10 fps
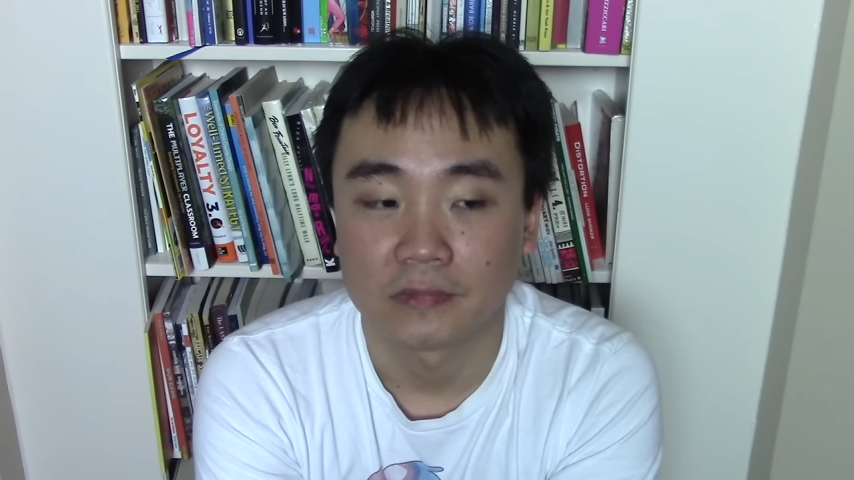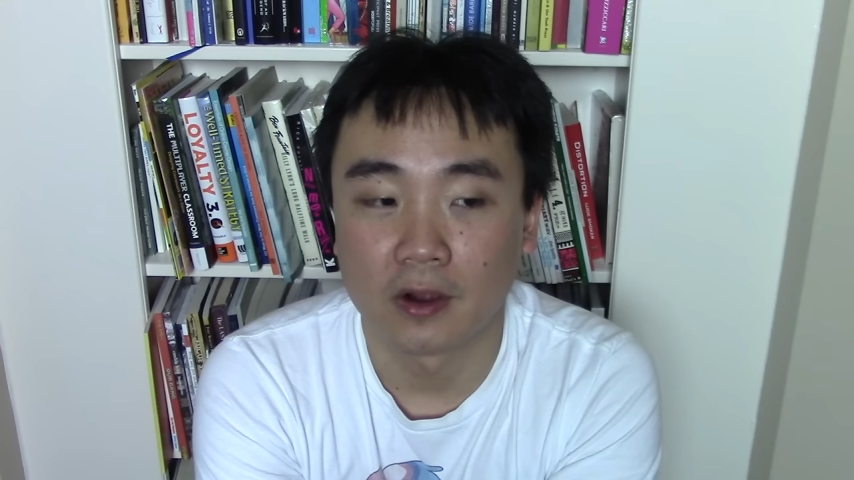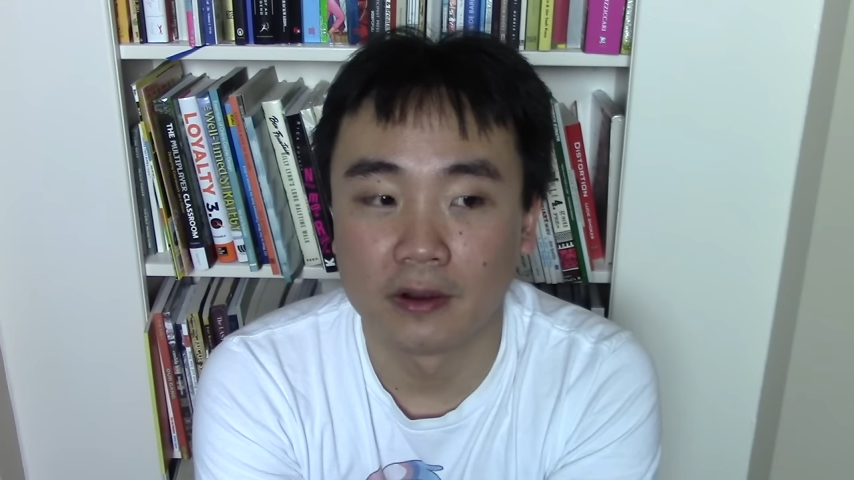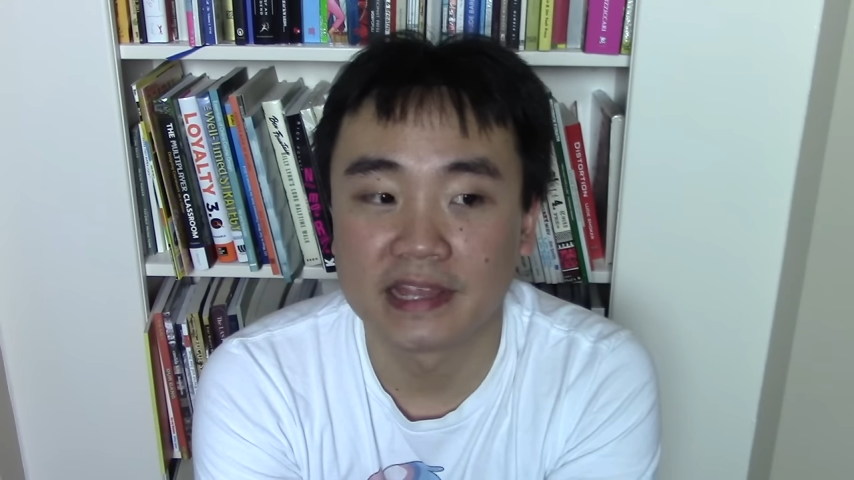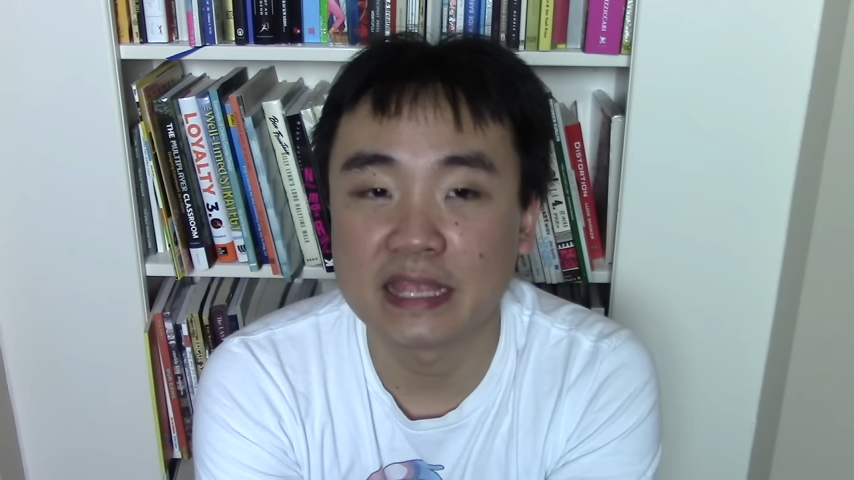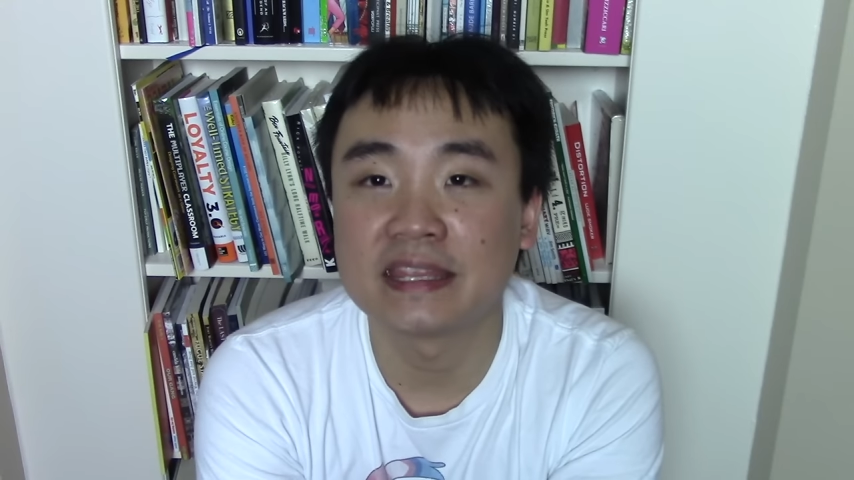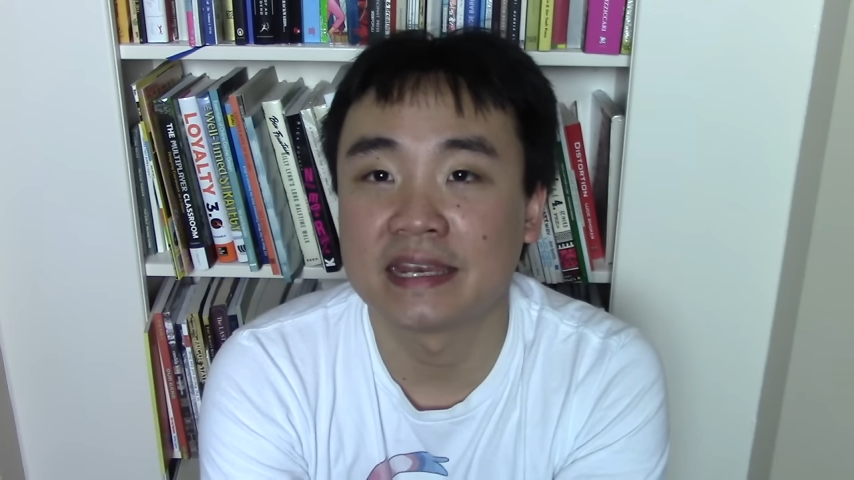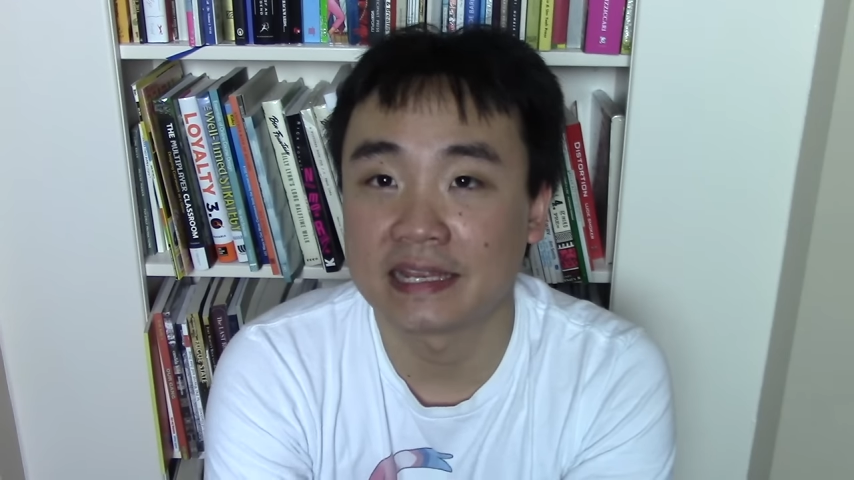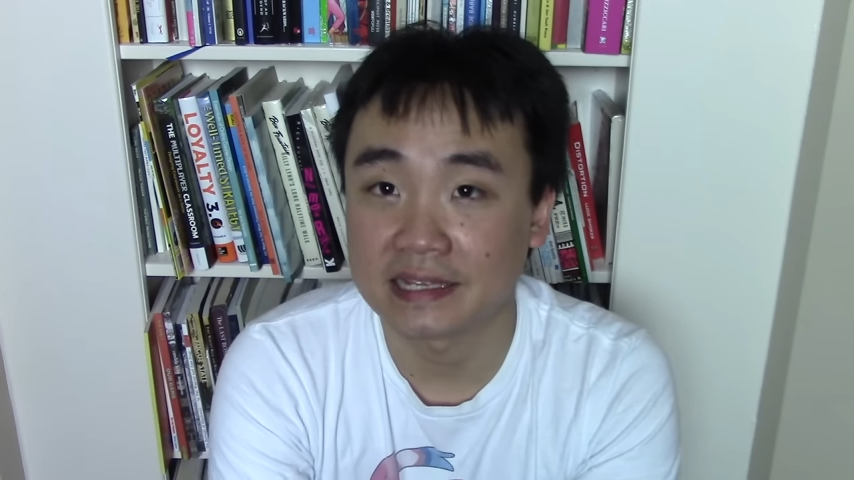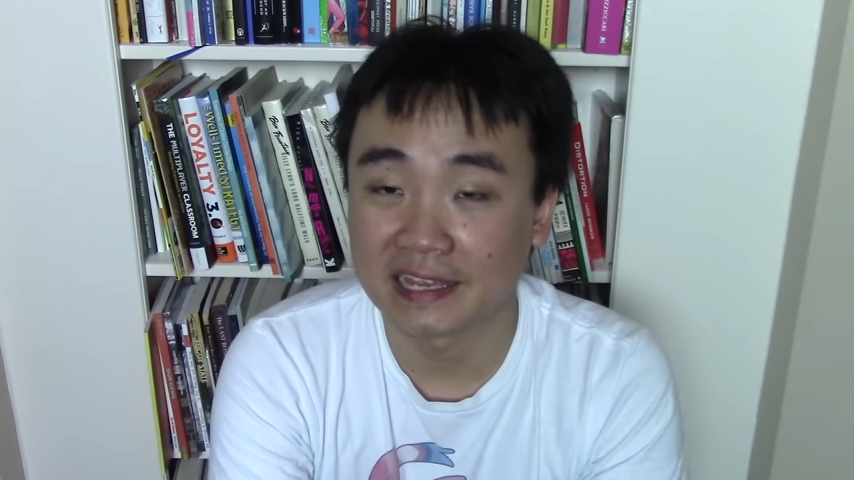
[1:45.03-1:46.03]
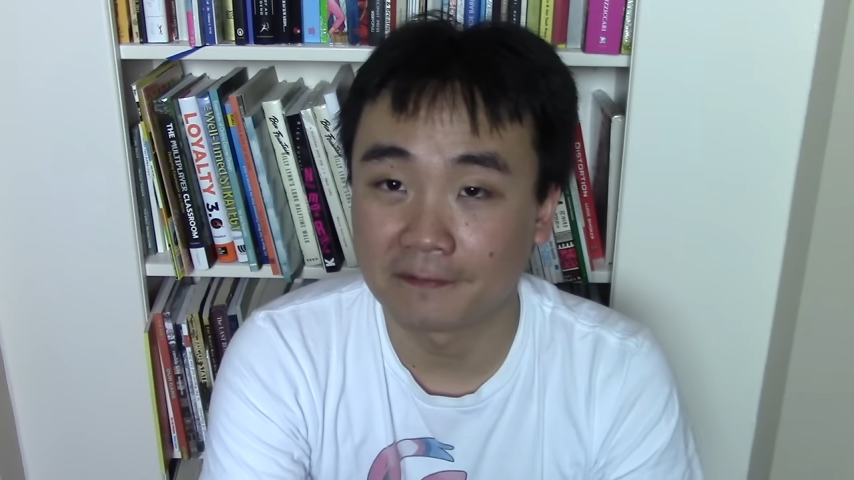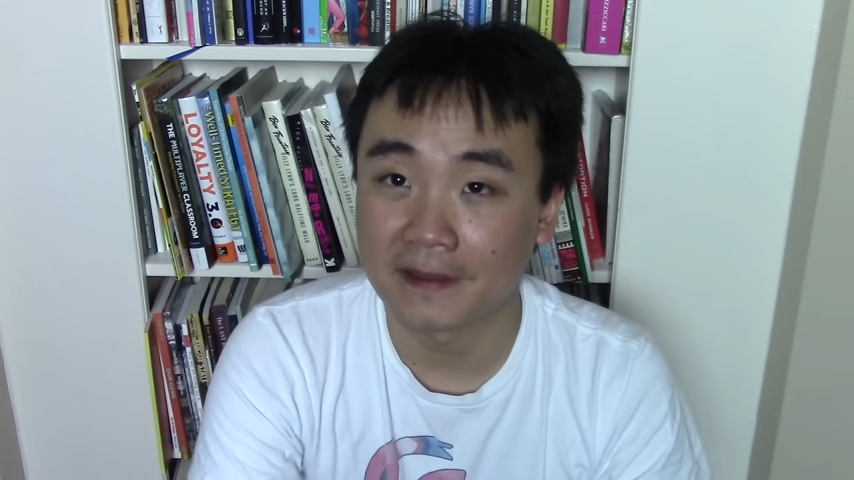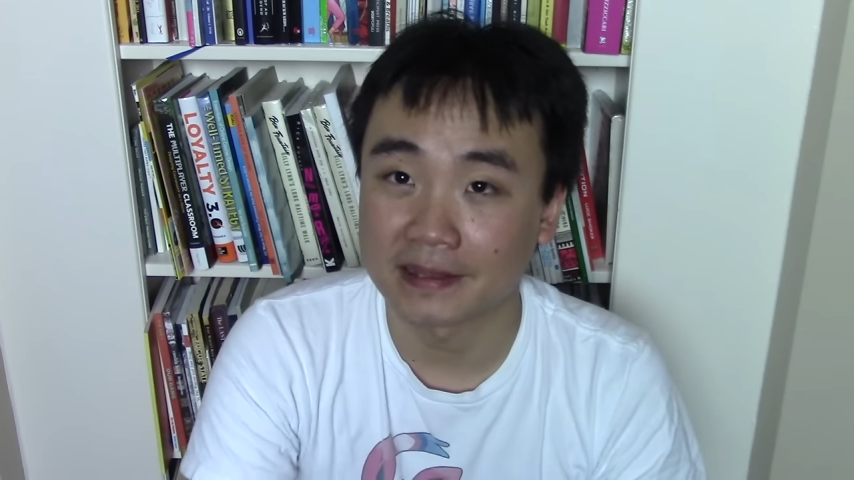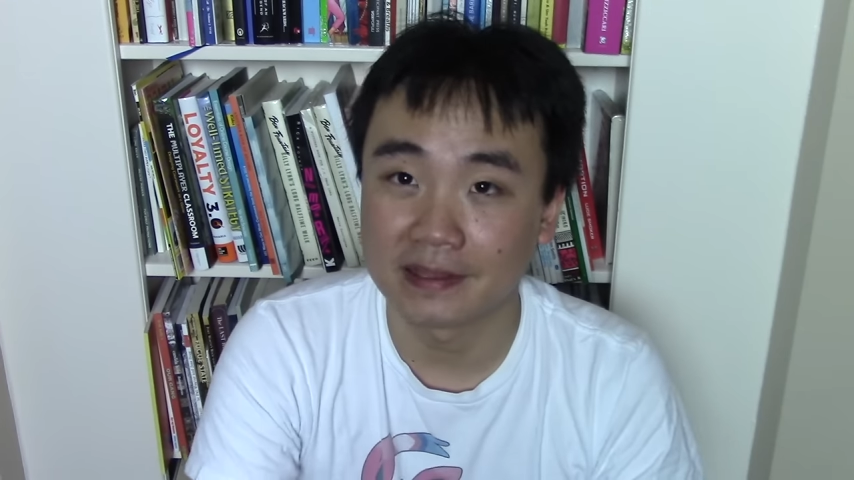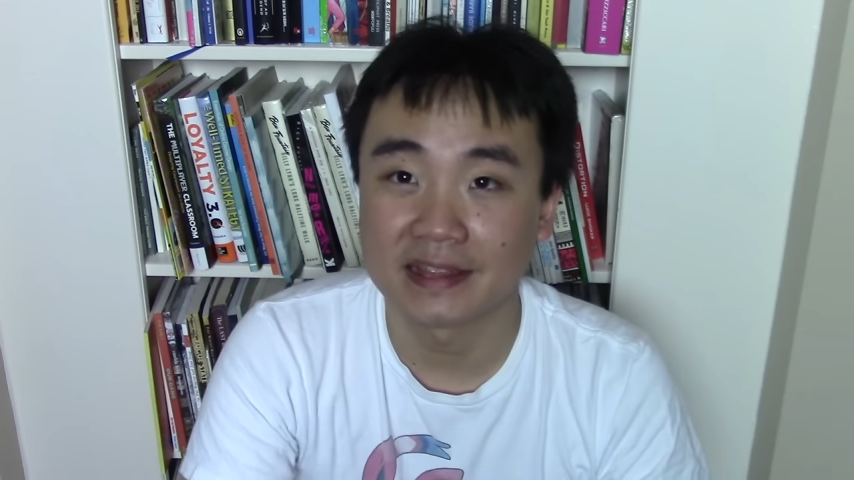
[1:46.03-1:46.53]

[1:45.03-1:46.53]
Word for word: Or they didn't affect,